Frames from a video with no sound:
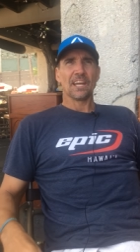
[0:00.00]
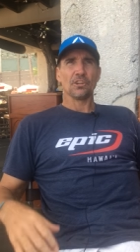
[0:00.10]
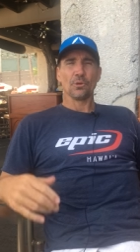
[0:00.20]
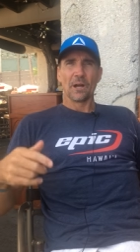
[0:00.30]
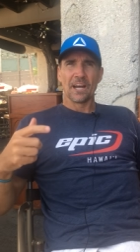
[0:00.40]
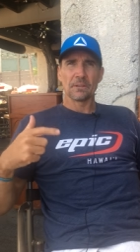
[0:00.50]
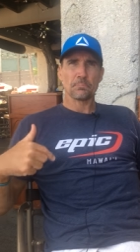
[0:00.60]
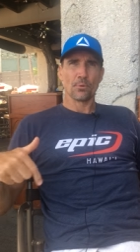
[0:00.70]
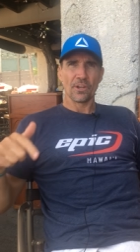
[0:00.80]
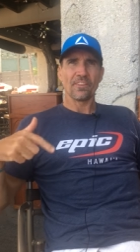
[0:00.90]
and you
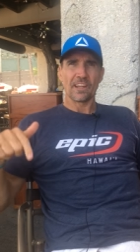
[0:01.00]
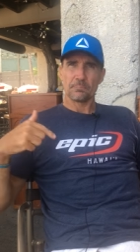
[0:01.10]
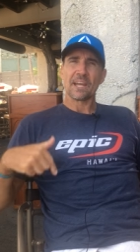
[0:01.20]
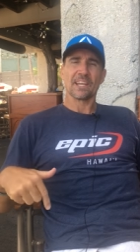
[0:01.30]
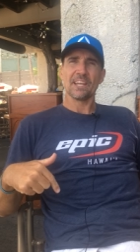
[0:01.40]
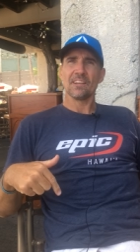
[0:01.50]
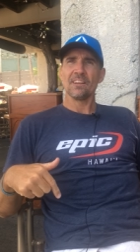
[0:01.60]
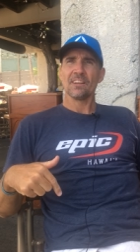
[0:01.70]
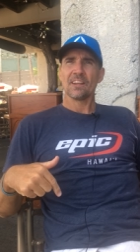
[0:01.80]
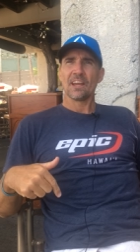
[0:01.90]
aren't putting that back in,